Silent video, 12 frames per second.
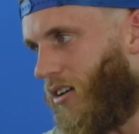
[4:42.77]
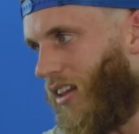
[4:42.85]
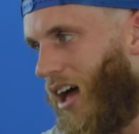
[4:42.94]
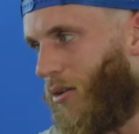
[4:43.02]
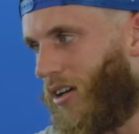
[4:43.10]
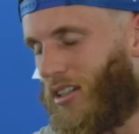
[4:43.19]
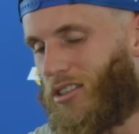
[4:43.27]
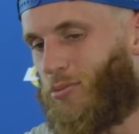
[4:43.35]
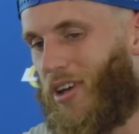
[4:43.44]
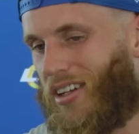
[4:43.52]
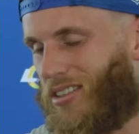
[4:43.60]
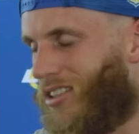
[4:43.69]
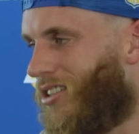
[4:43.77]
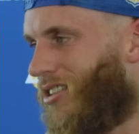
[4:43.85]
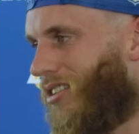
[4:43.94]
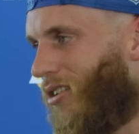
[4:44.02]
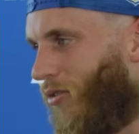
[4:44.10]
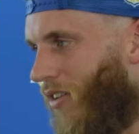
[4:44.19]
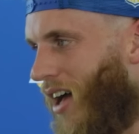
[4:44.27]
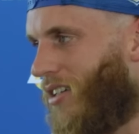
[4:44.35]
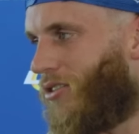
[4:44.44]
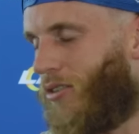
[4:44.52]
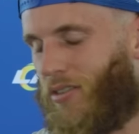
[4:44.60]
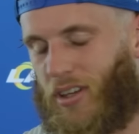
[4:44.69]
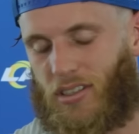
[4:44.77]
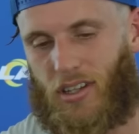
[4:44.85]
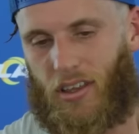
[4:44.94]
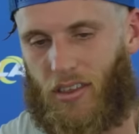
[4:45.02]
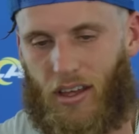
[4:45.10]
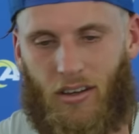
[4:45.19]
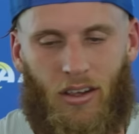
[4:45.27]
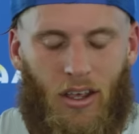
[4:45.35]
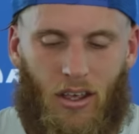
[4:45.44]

are allowing us to make decisions a little faster and things like that?